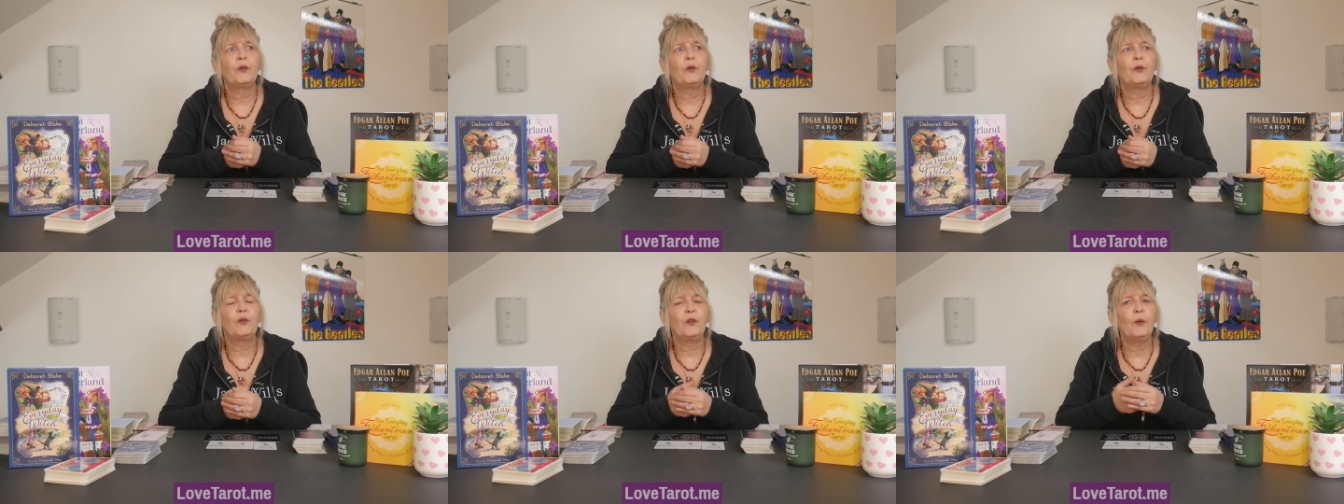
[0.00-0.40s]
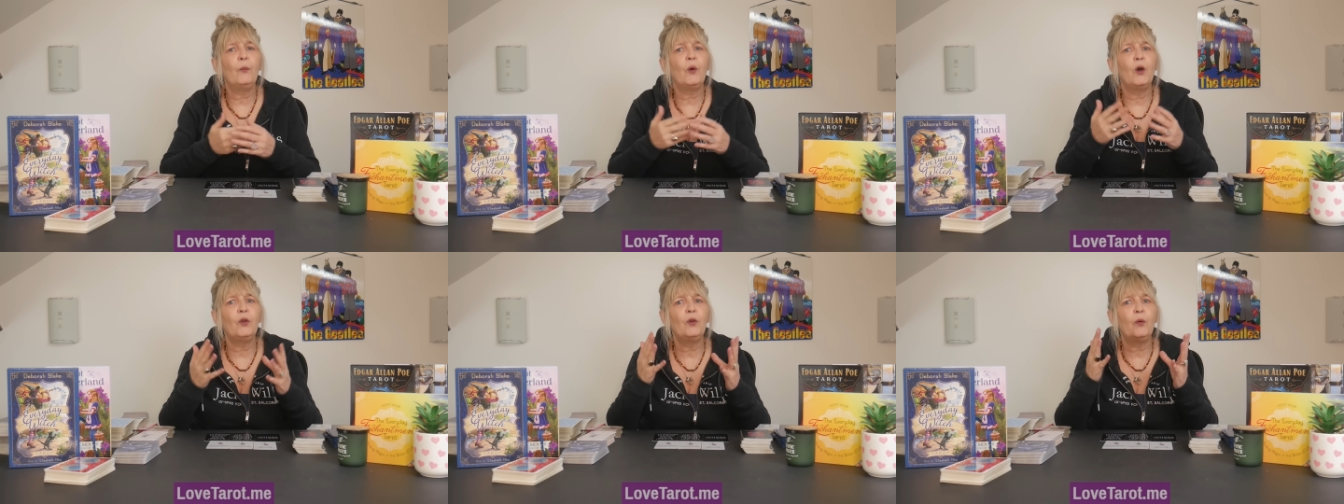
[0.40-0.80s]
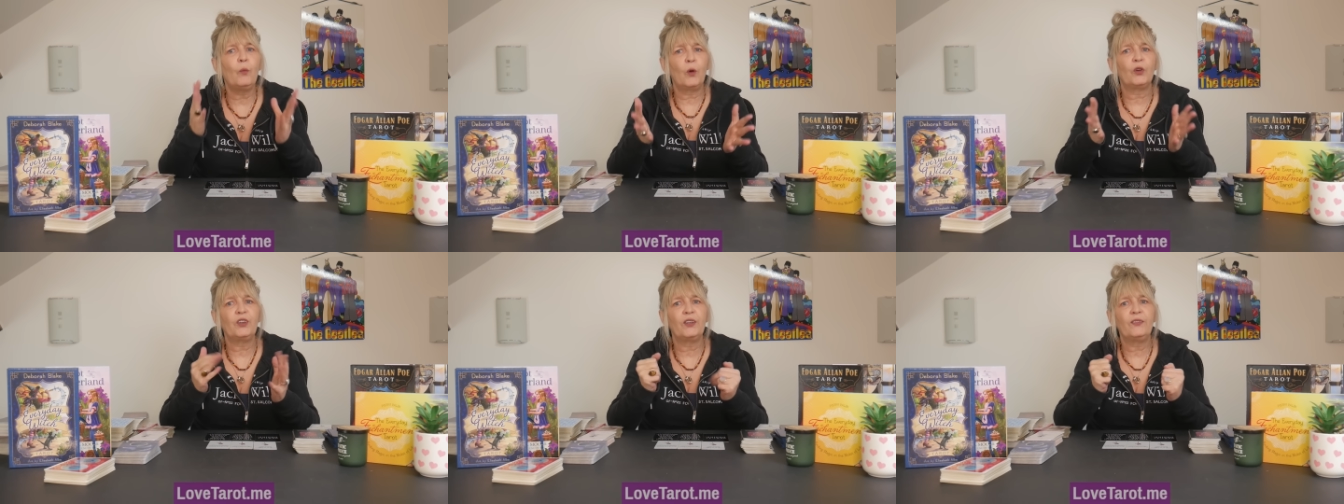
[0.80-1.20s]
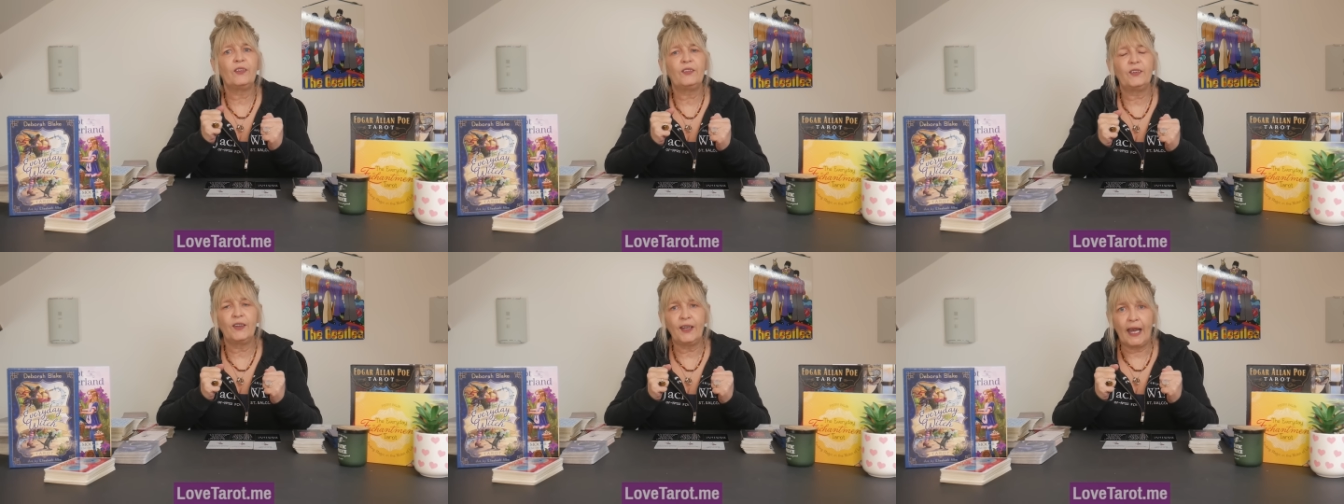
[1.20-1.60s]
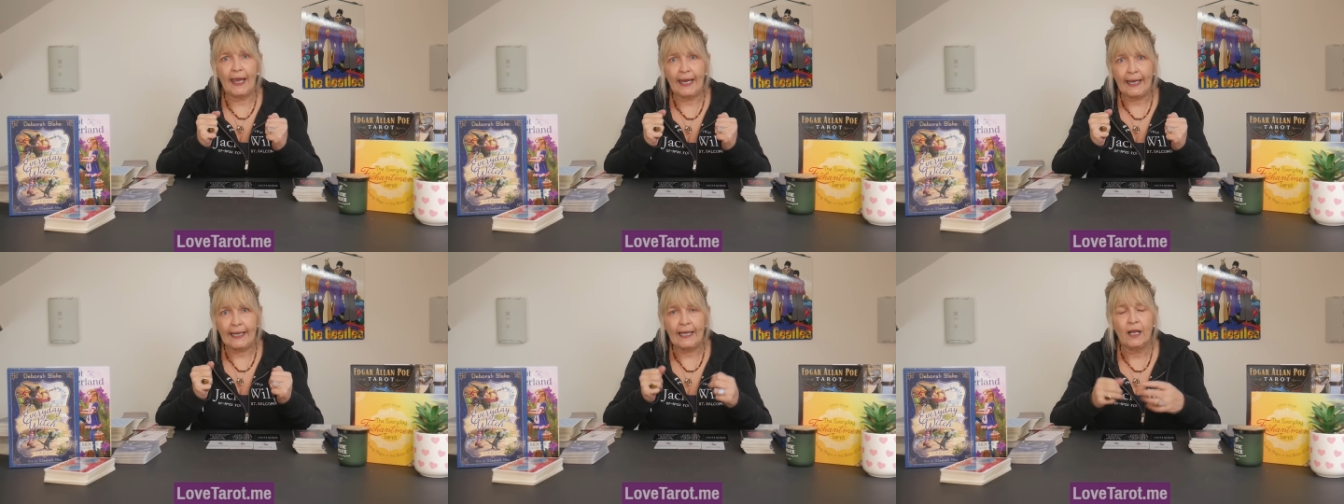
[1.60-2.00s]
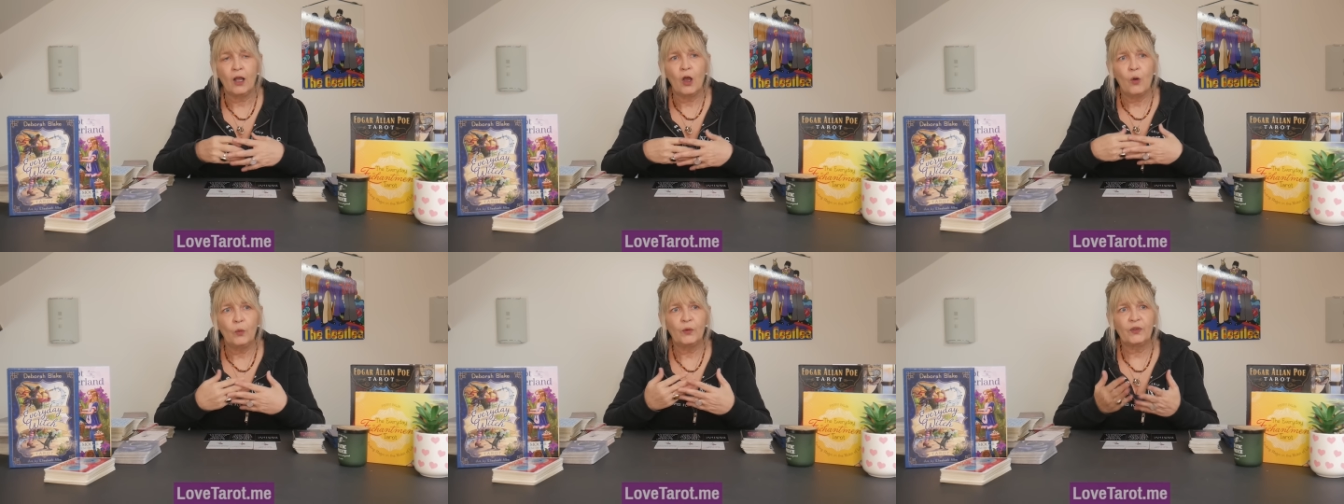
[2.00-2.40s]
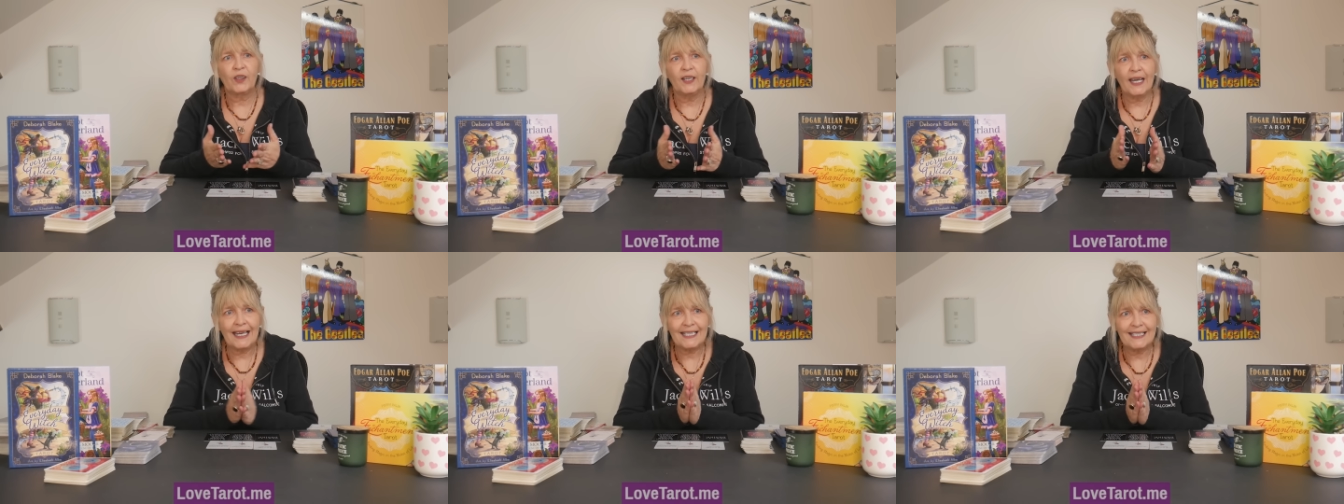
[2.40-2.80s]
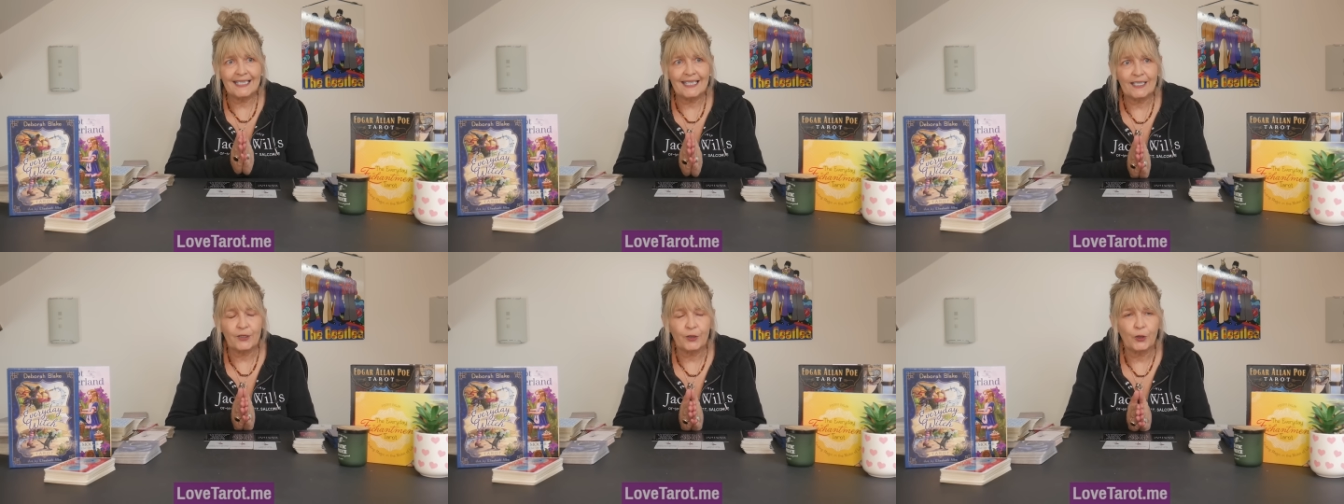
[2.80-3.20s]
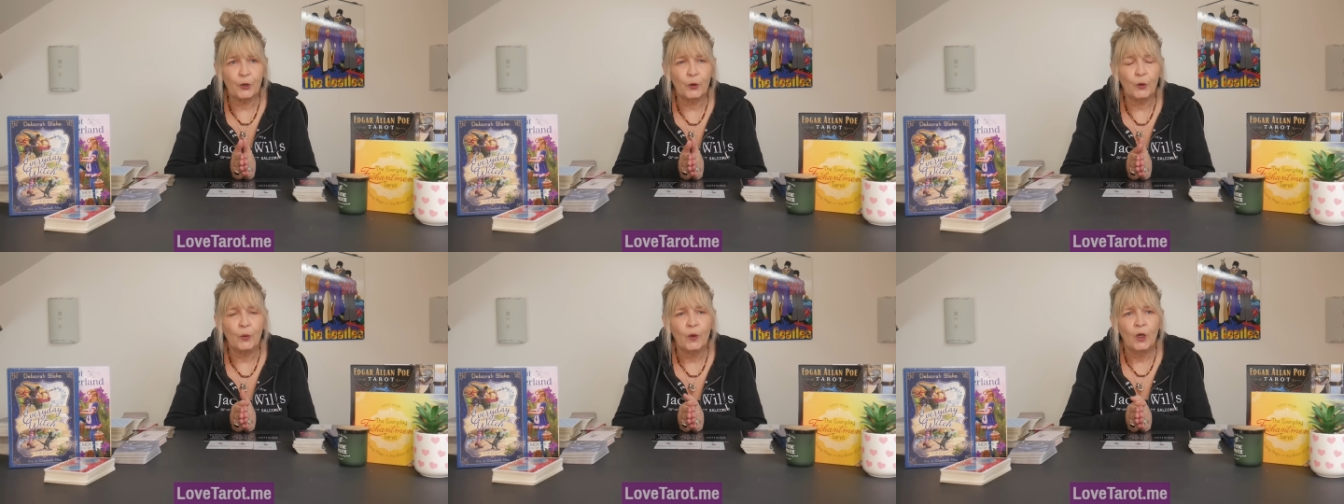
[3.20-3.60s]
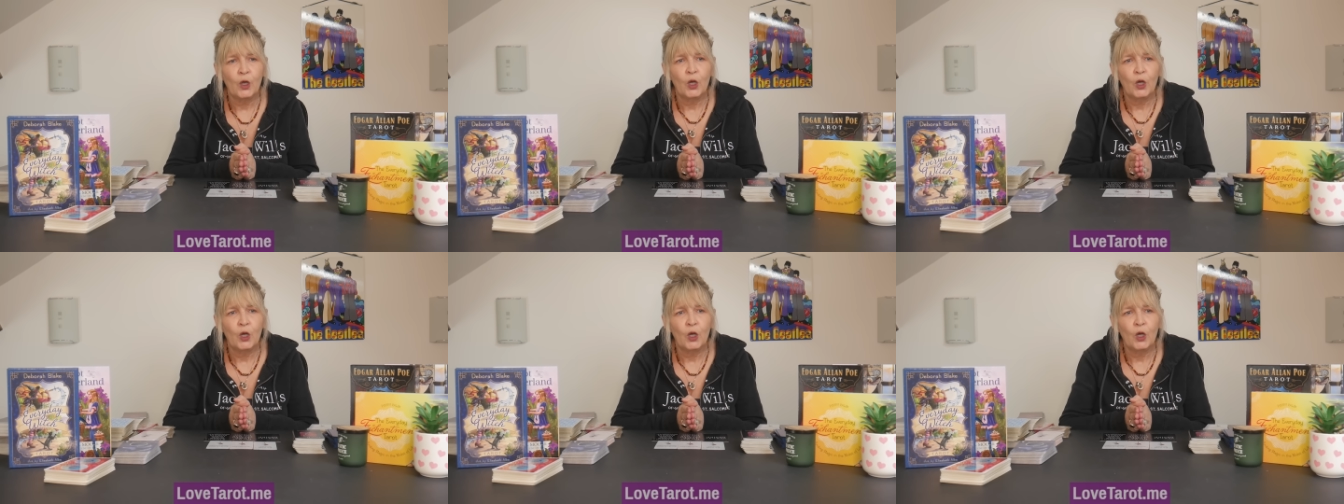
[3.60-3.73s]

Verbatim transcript: someone watching this today was connected into